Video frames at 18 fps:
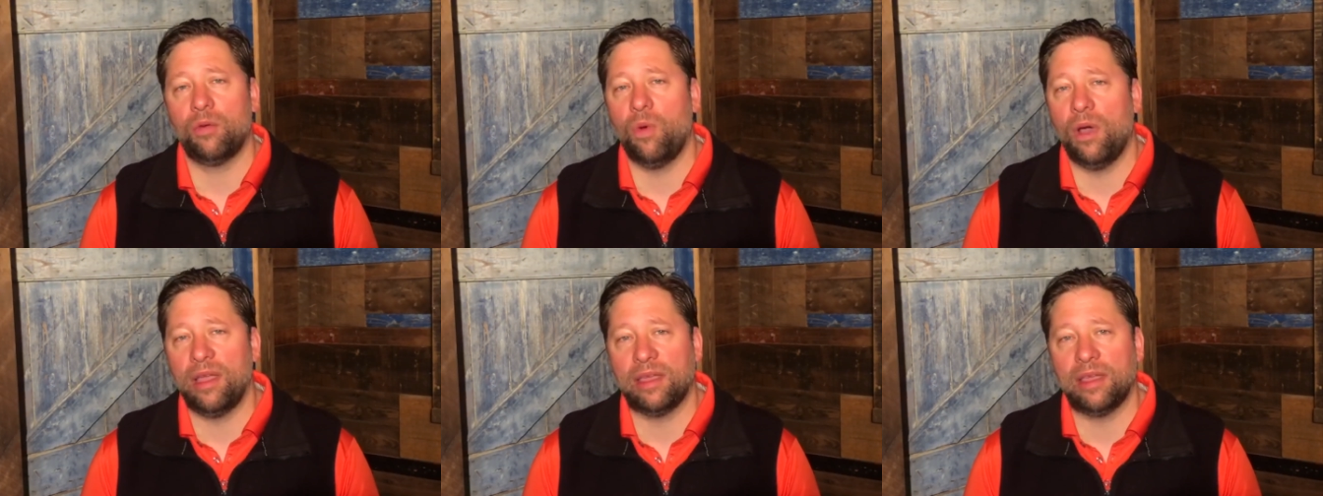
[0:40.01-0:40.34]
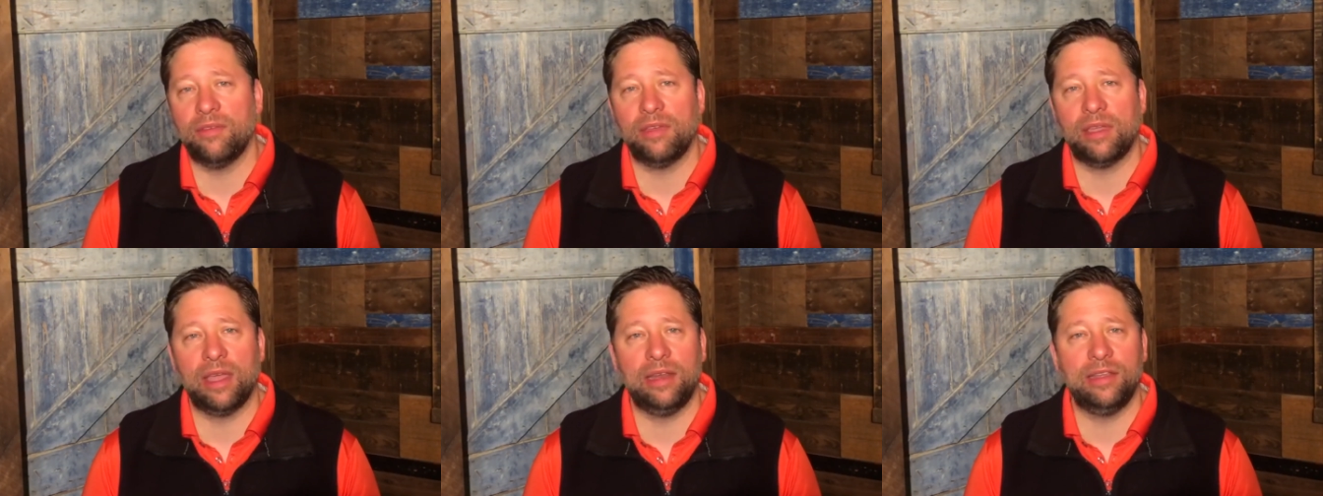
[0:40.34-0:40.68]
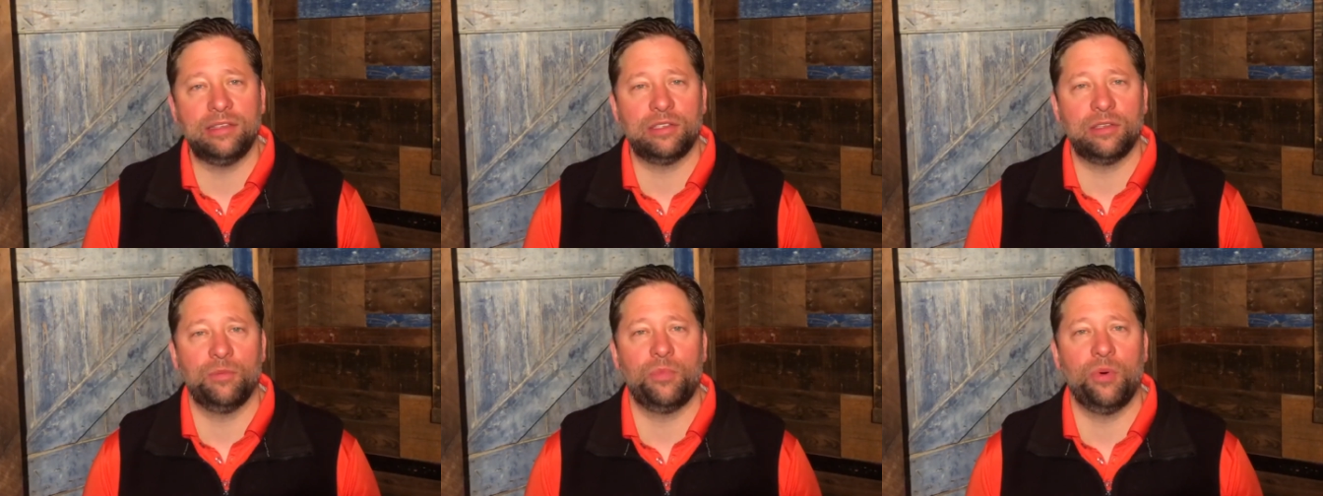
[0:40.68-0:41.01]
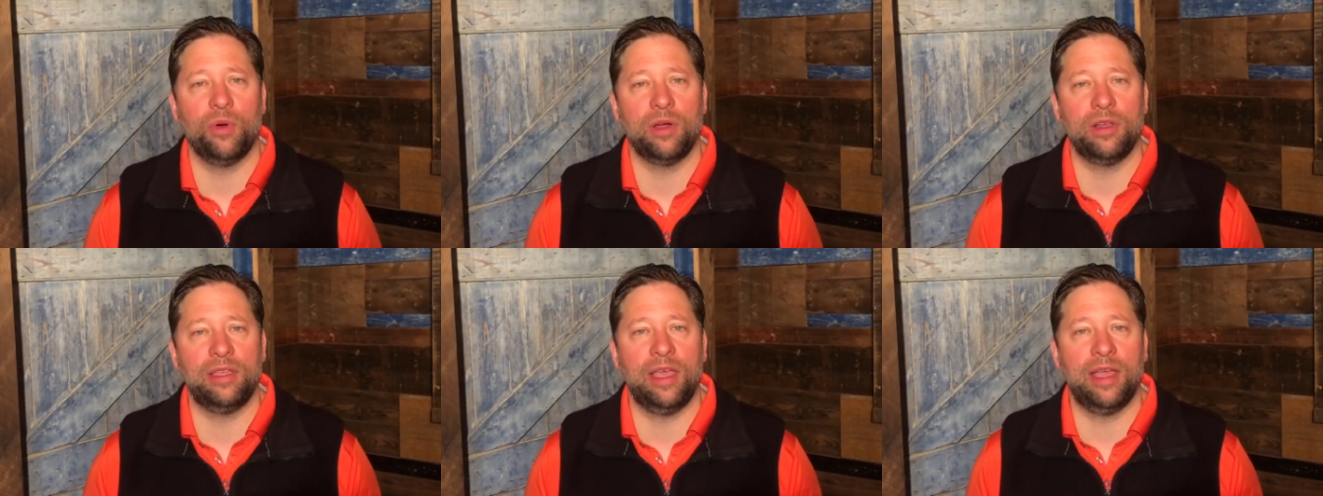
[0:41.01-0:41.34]
quite giving any
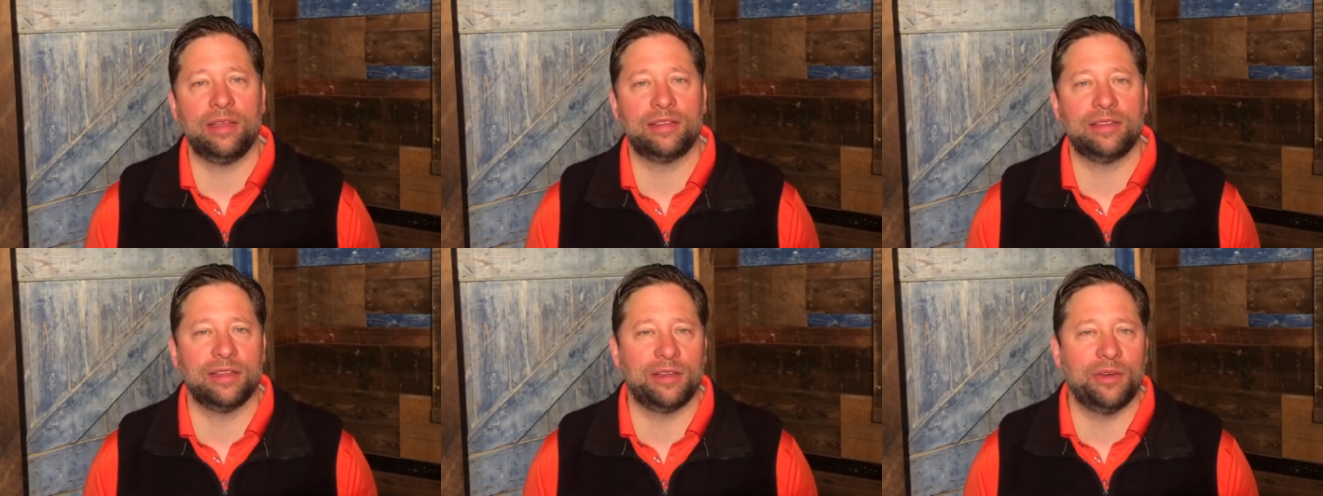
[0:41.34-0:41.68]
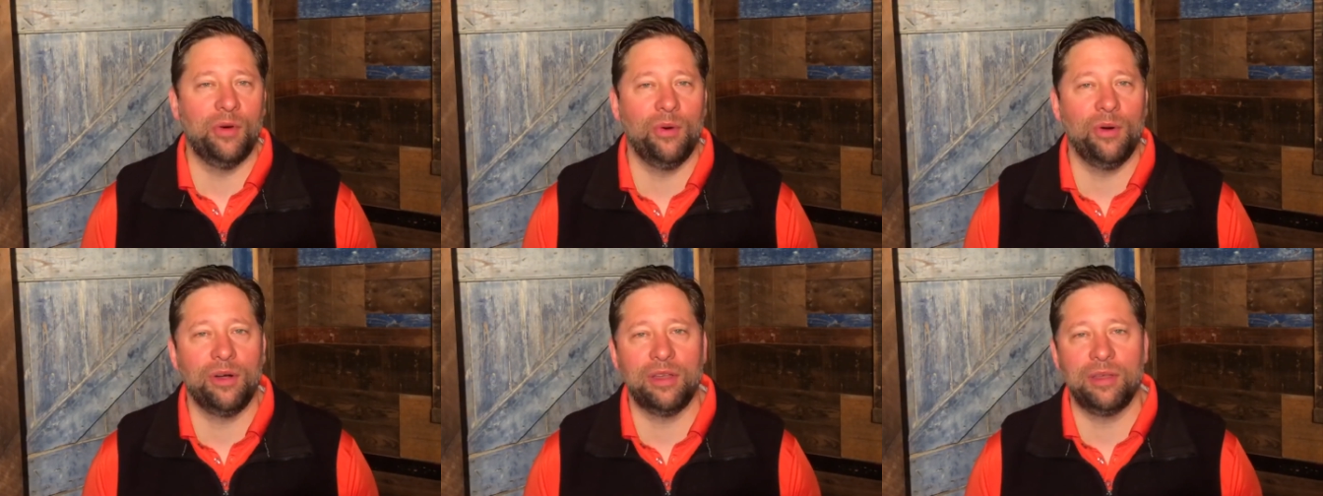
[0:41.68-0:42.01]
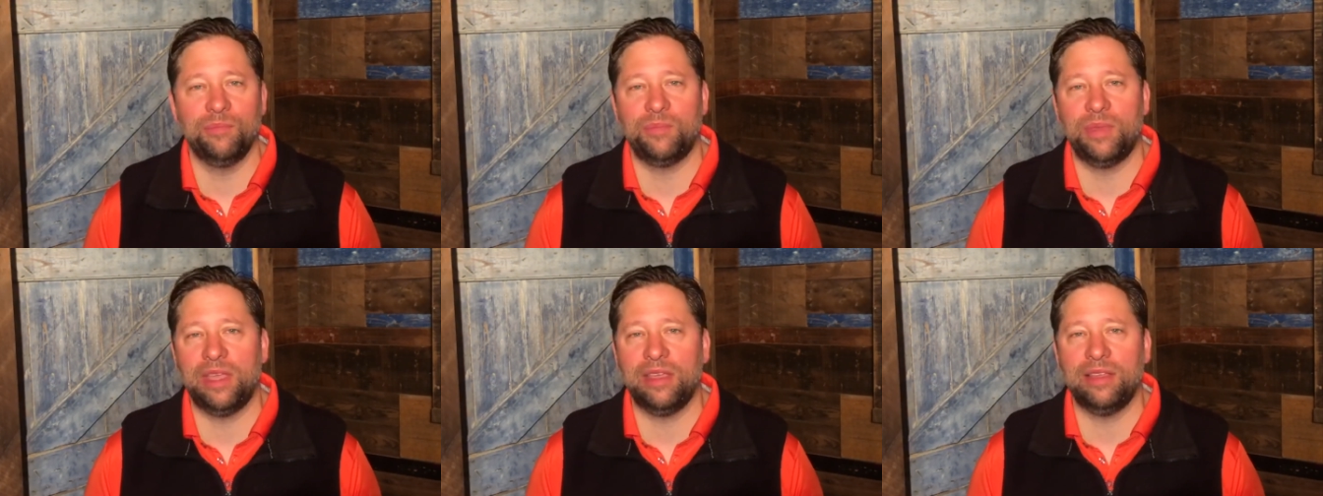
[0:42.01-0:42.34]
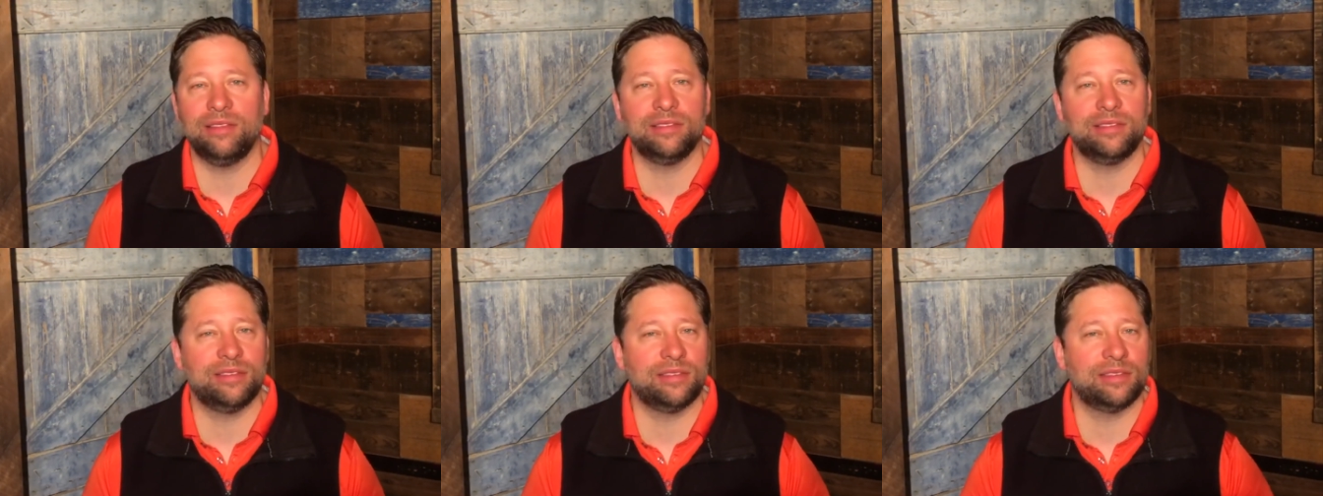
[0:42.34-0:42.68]
support yet to corn and
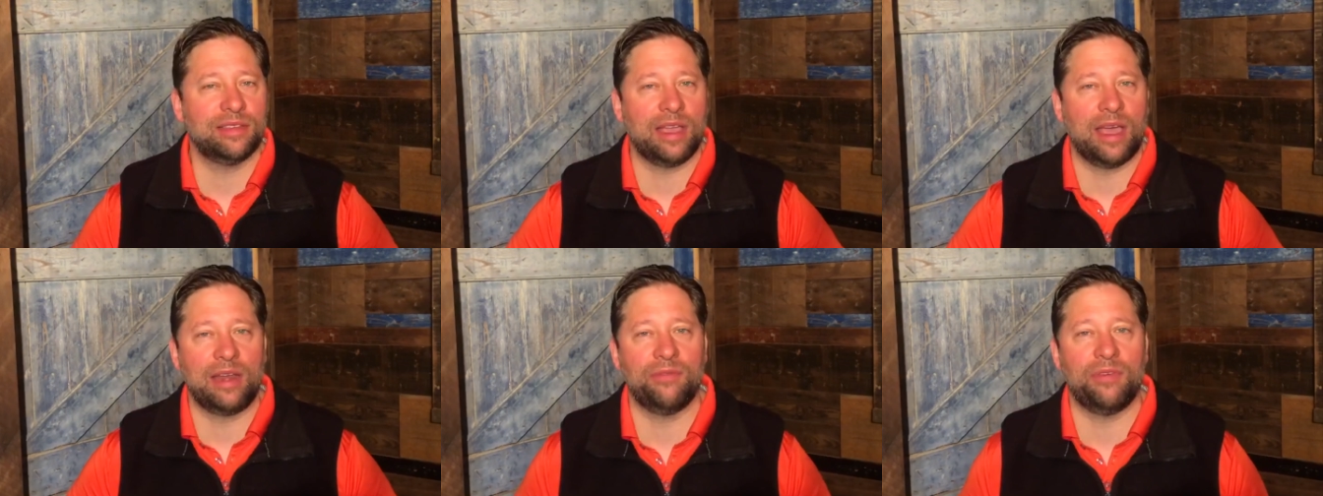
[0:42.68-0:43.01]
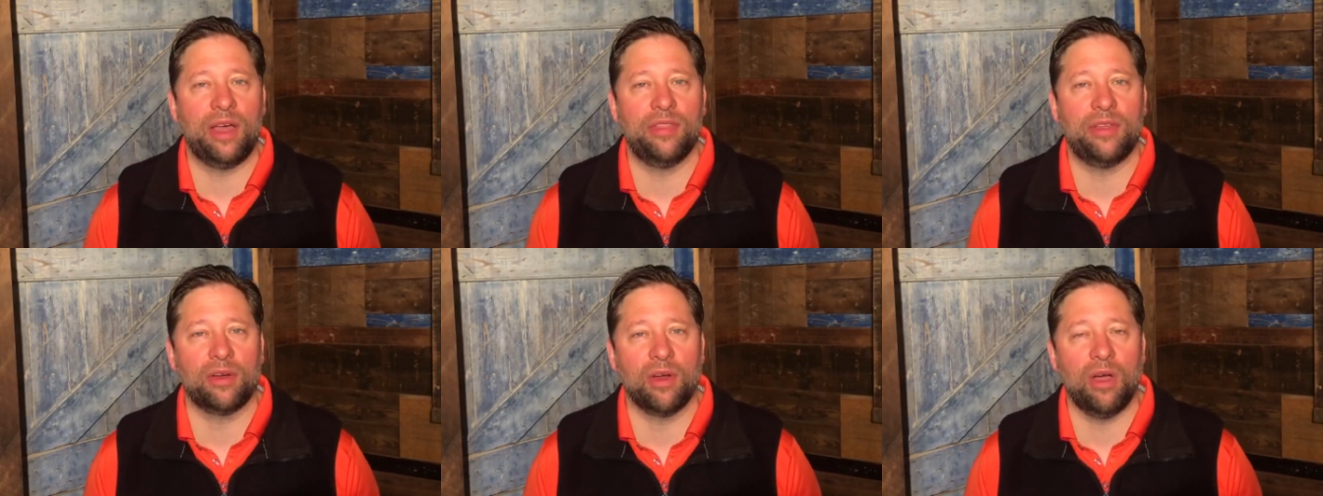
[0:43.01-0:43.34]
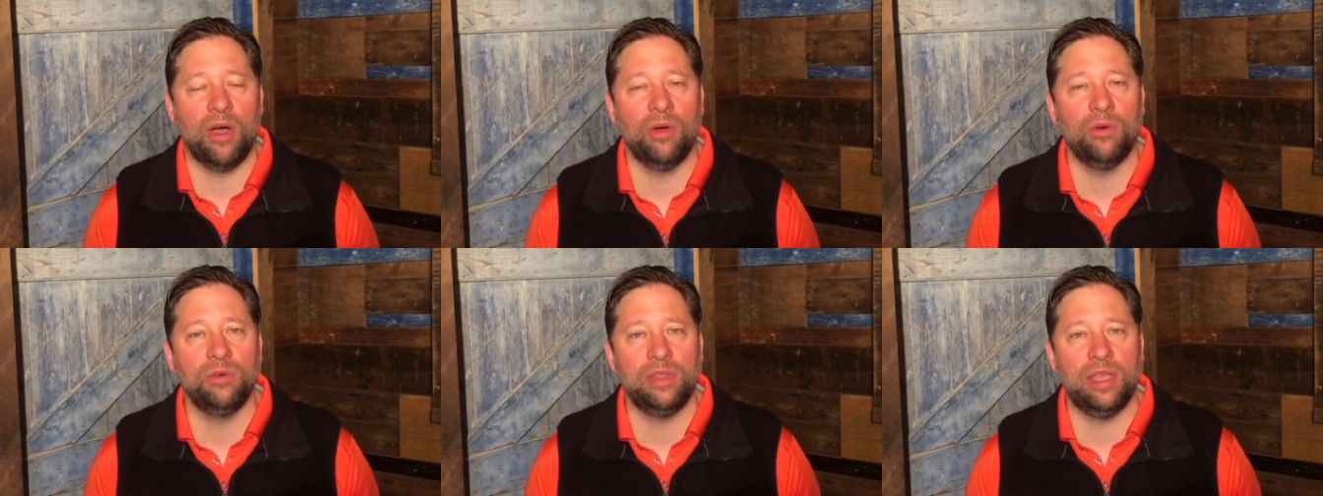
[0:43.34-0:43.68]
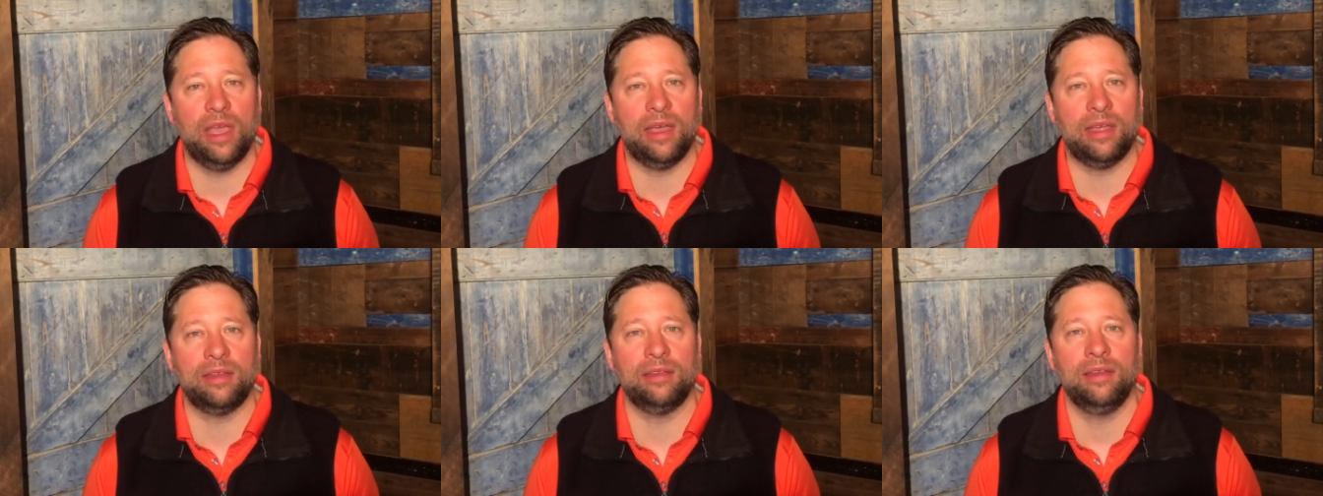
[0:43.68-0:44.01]
beans, kind of on their own
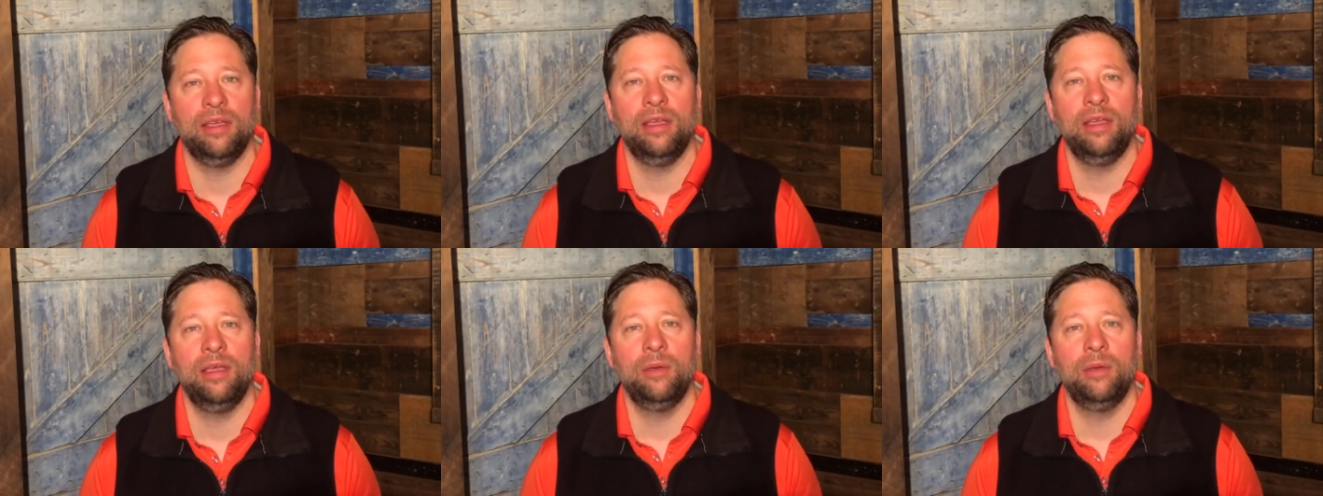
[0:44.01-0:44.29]
yet.